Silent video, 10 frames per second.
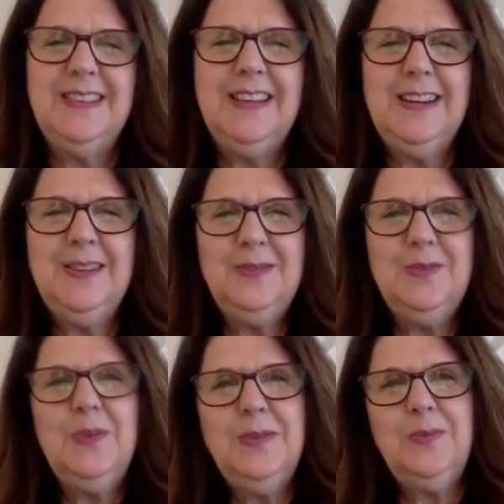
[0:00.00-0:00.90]
You know,
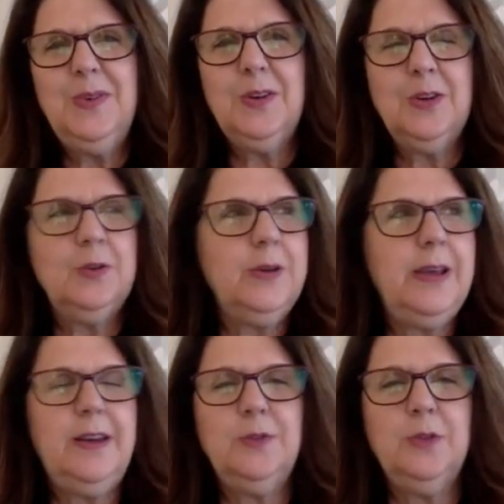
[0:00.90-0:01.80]
yeah, we're a
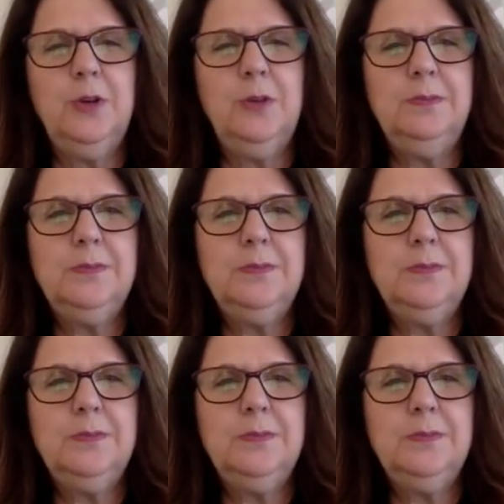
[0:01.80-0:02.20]
creative group.